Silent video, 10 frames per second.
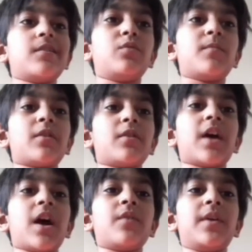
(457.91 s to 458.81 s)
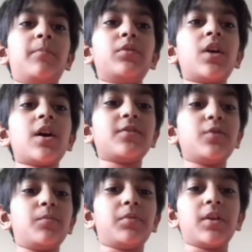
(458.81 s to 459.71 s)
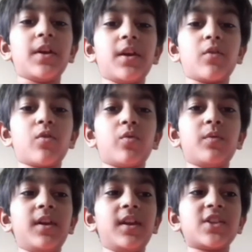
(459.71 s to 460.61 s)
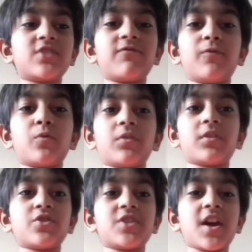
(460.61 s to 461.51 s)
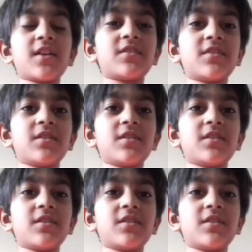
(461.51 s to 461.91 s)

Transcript: No matter how he blocks, you play queen h4 check.